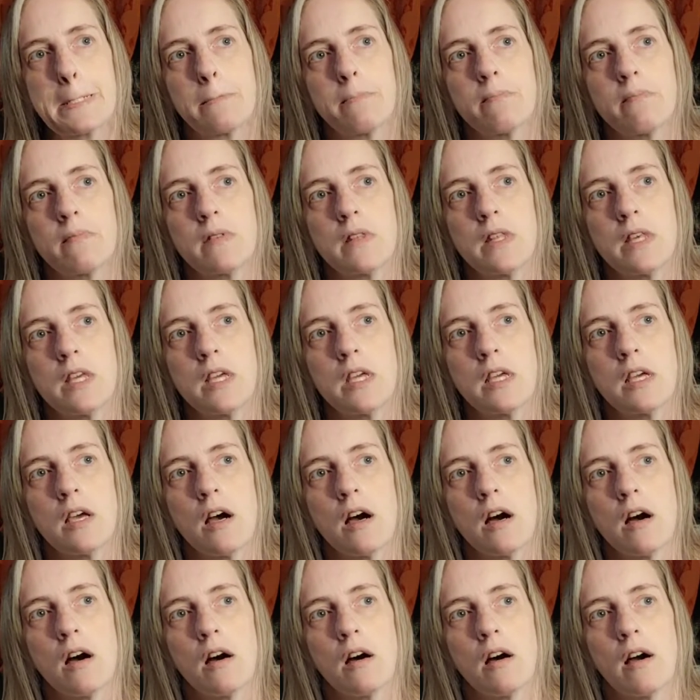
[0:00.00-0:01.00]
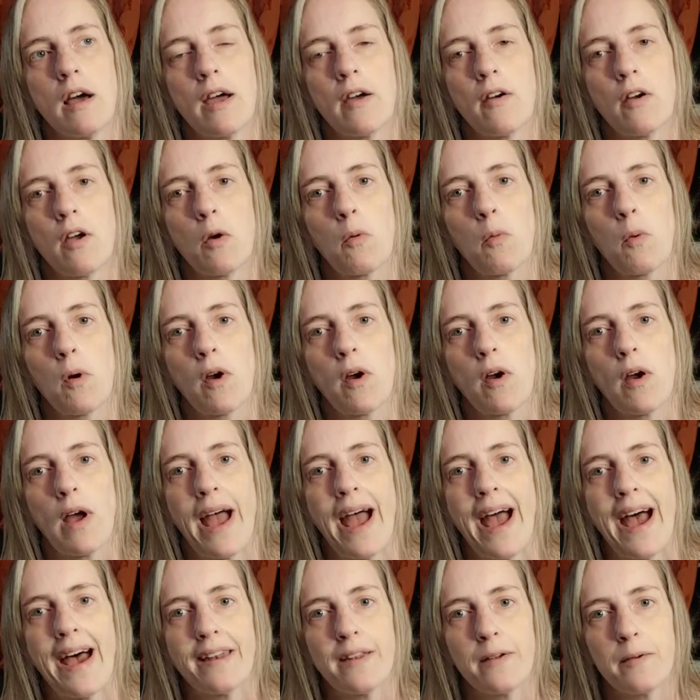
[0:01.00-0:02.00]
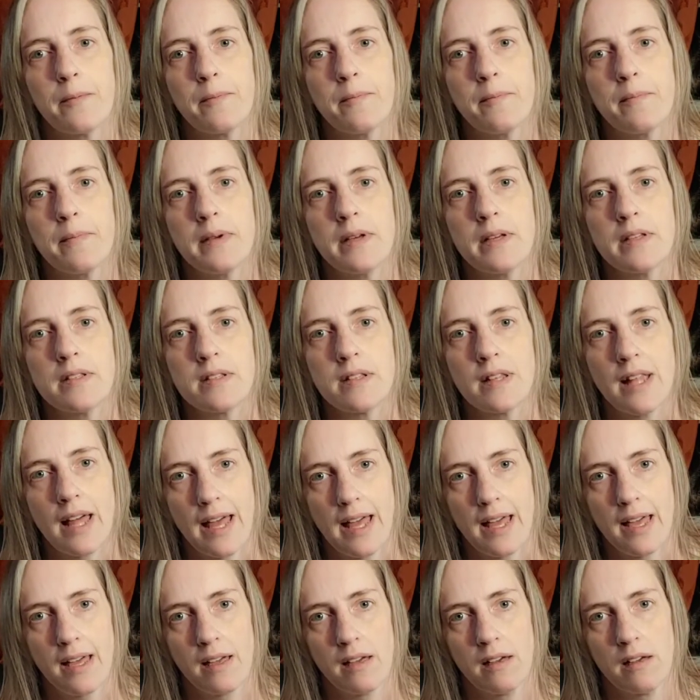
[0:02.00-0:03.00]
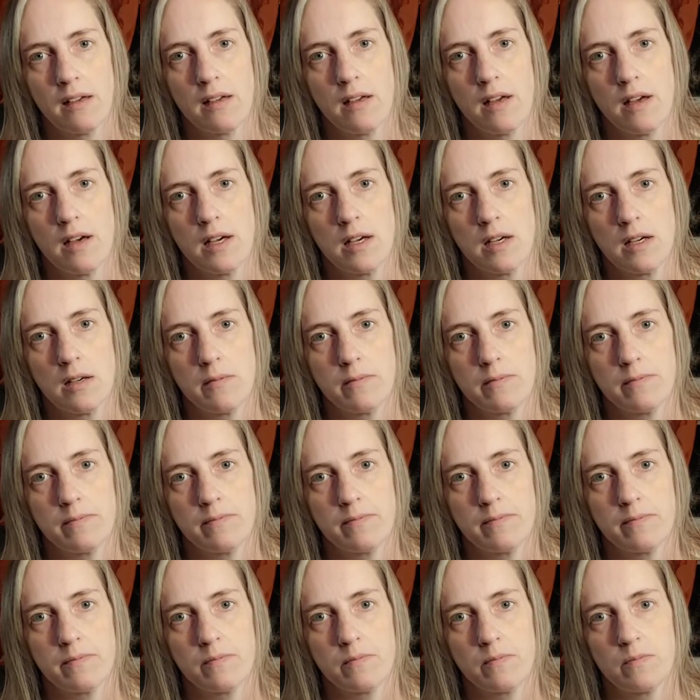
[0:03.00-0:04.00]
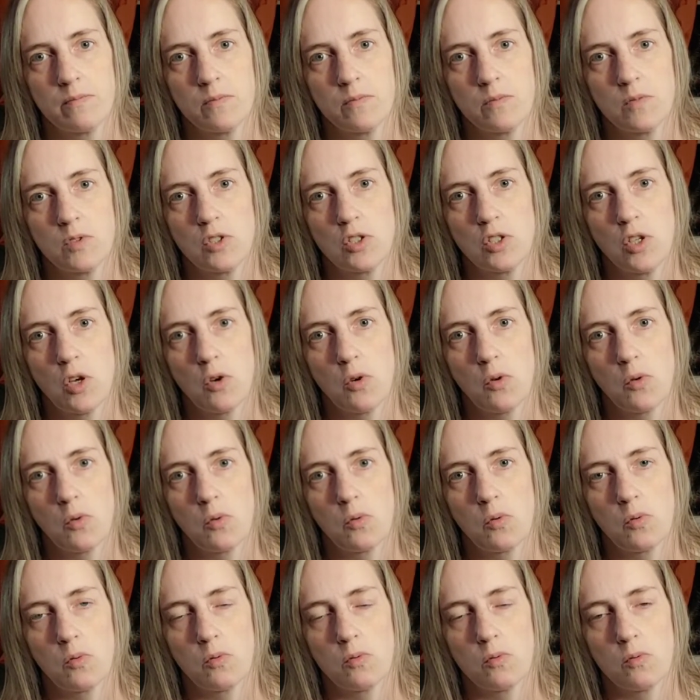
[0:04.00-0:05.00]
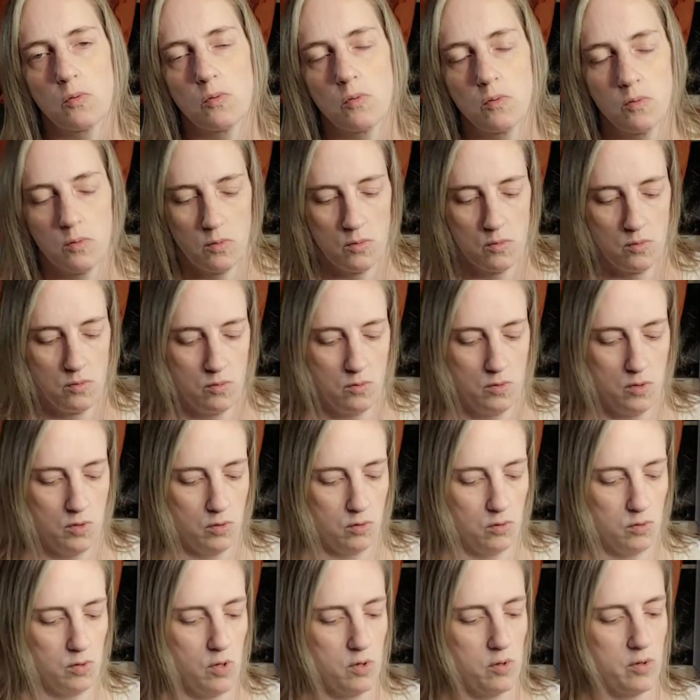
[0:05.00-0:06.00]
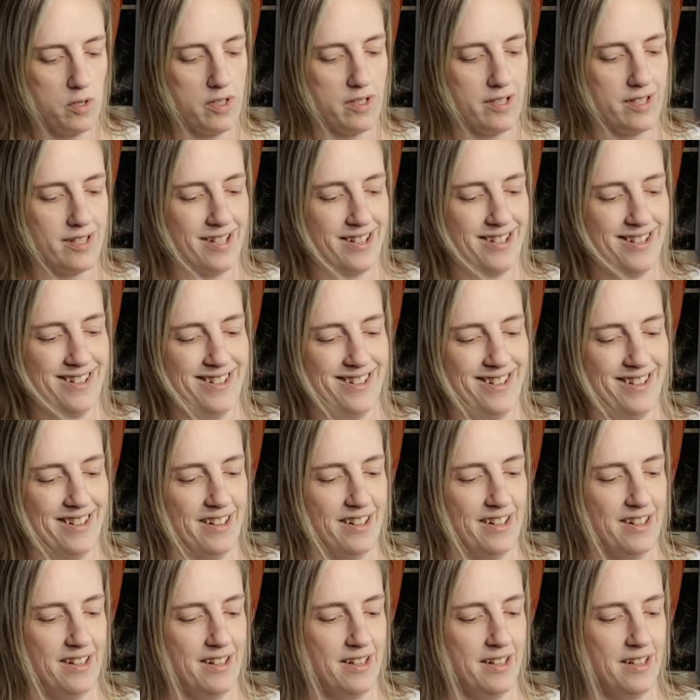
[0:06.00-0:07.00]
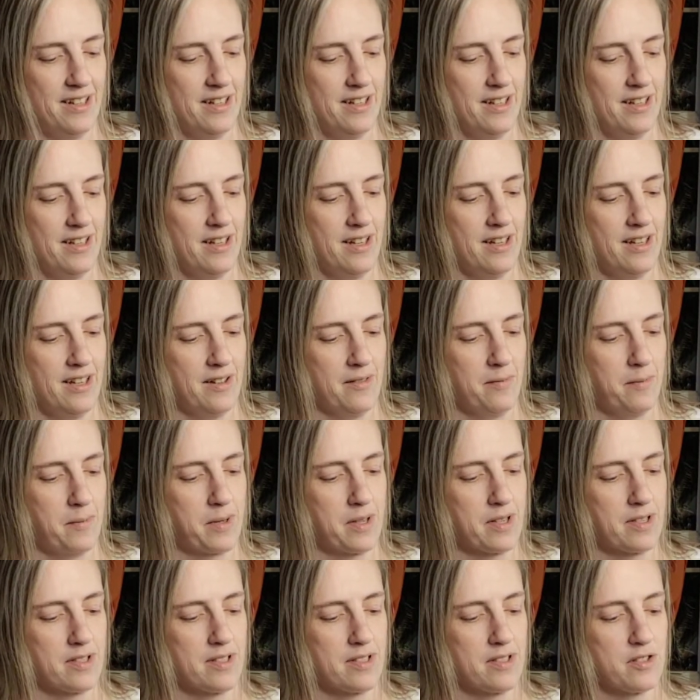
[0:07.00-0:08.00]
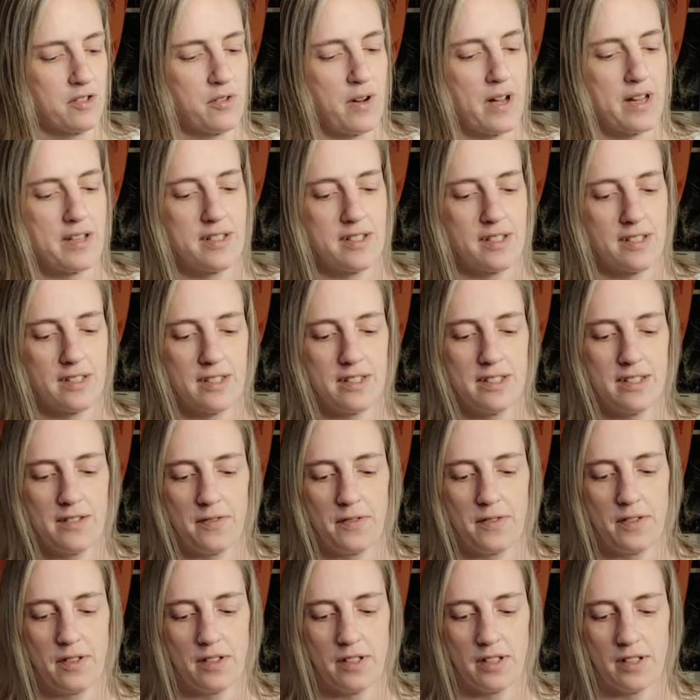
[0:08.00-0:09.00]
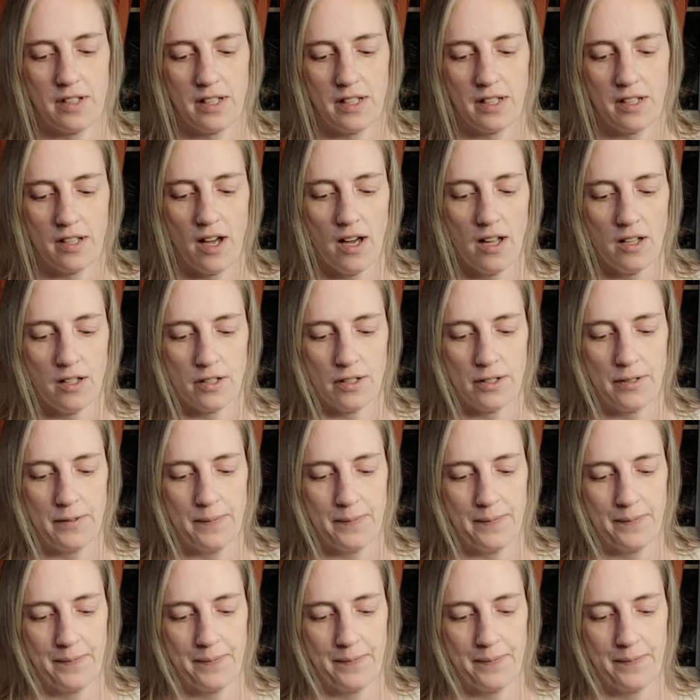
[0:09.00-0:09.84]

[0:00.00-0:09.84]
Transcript: the area where Adam is laying. So you'll notice, because it is drastically different in color,